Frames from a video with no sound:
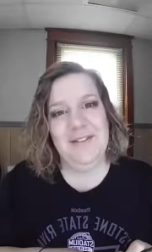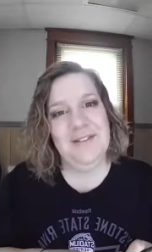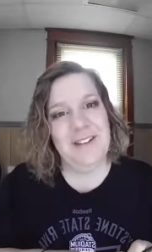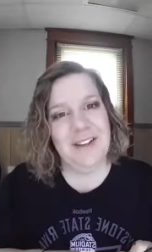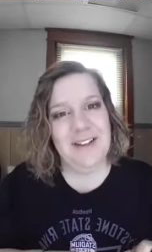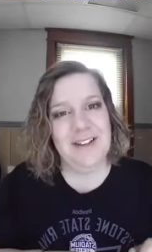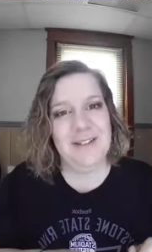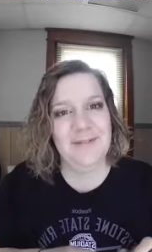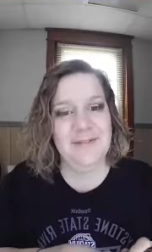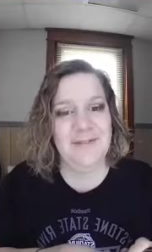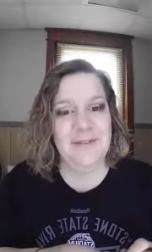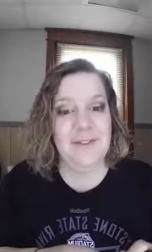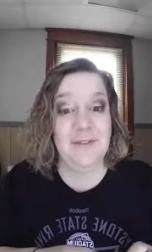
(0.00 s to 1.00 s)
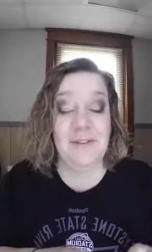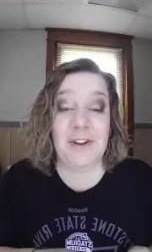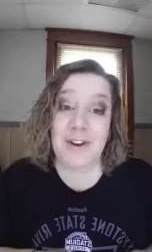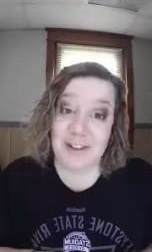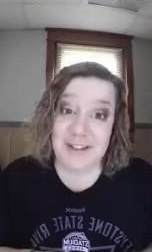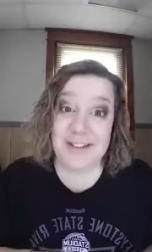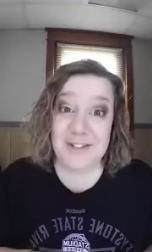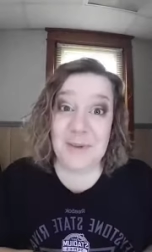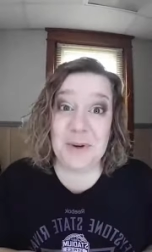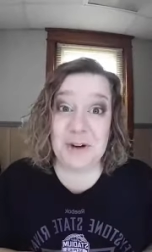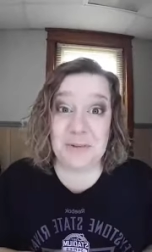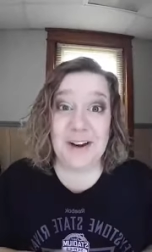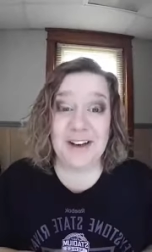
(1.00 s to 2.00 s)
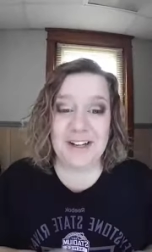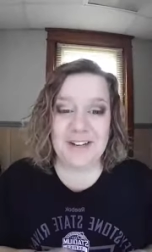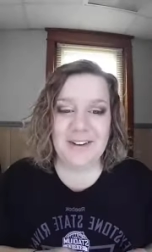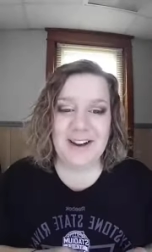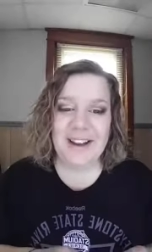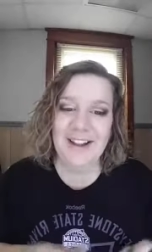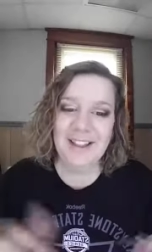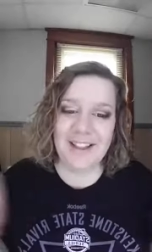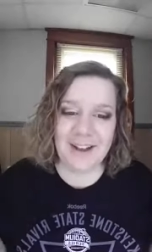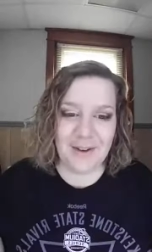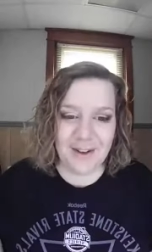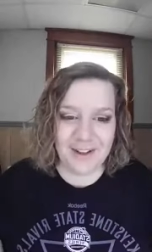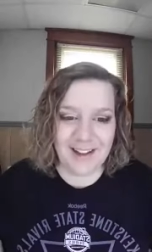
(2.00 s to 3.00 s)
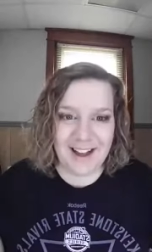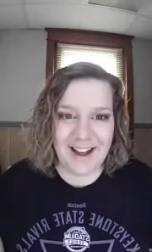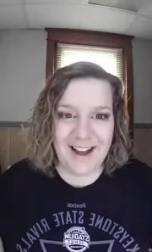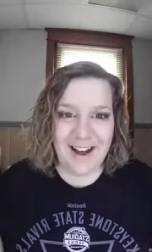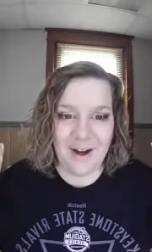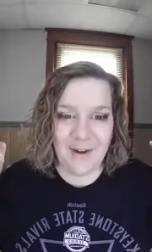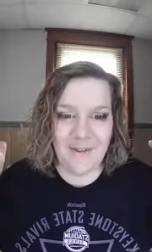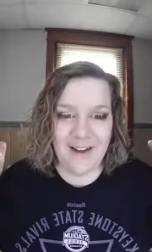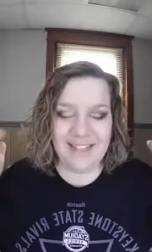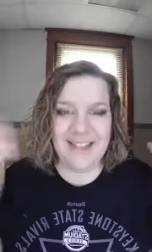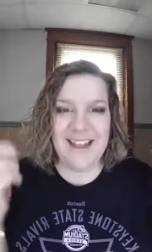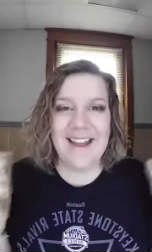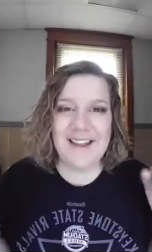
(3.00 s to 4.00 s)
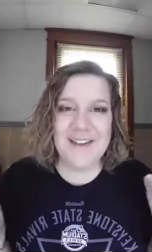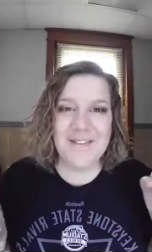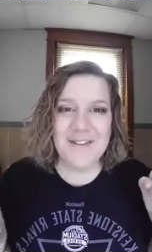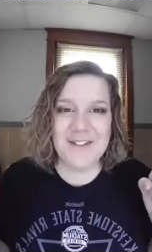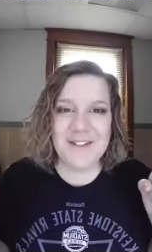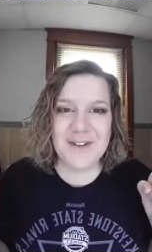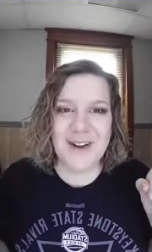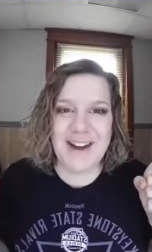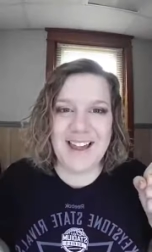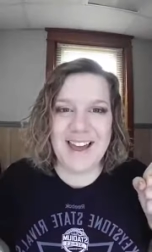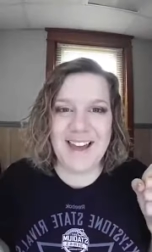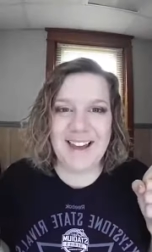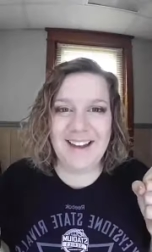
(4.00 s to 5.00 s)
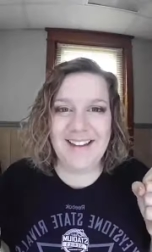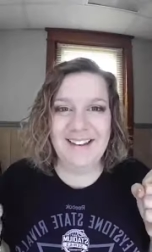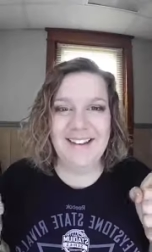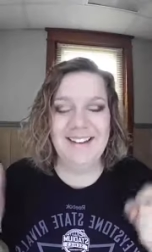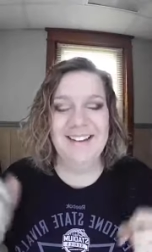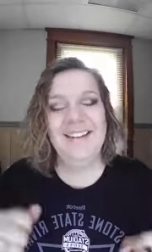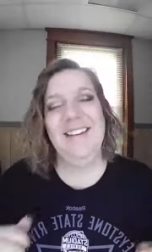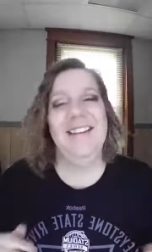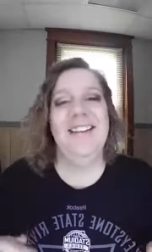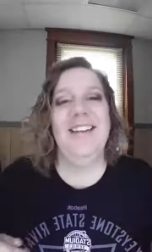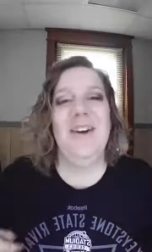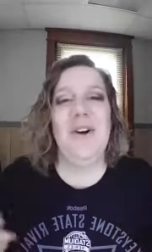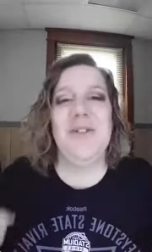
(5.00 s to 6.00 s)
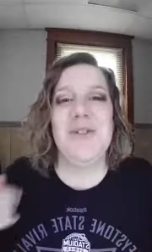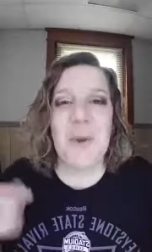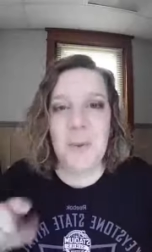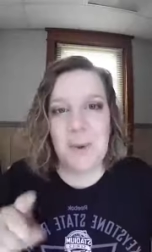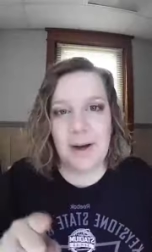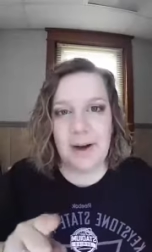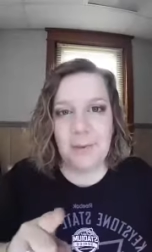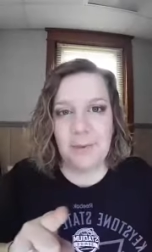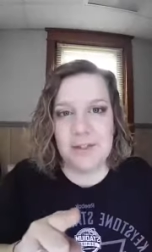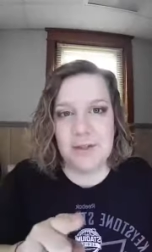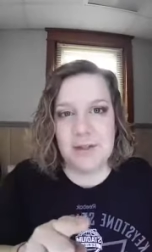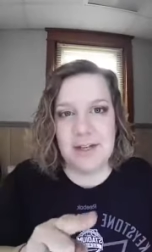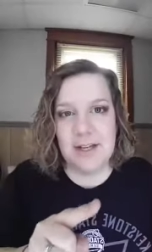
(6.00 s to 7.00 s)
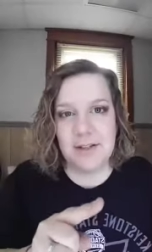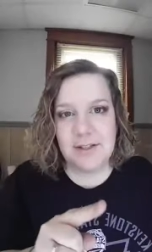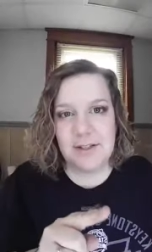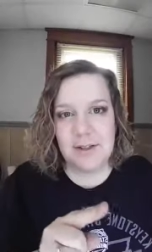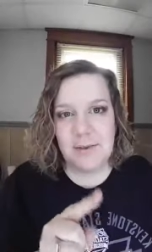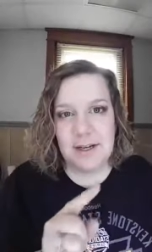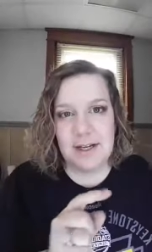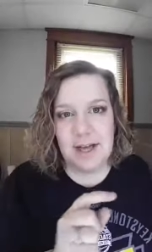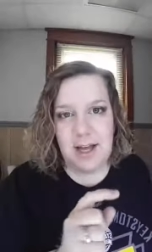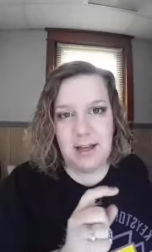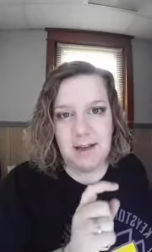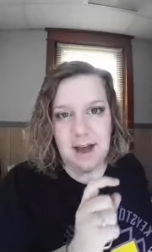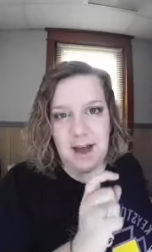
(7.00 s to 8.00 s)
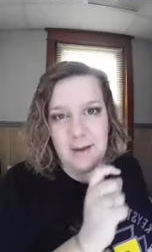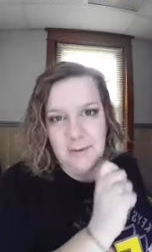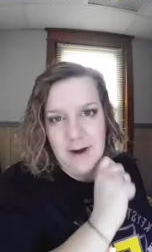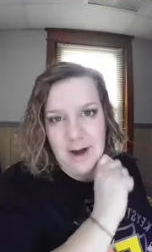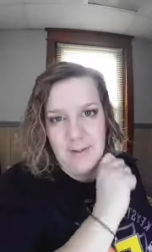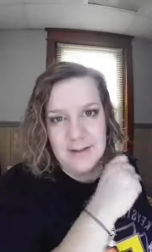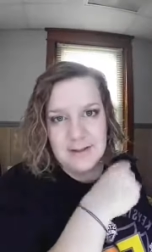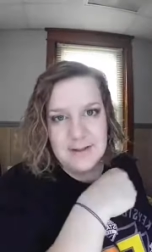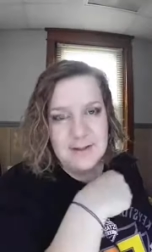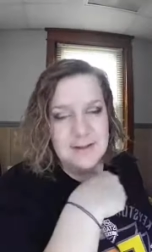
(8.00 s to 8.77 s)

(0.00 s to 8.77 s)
Florida. Florida is the weird part. You're right. Hello, hello! Thank you for joining! Don't worry, we'll do an Eagles look one day. I promise.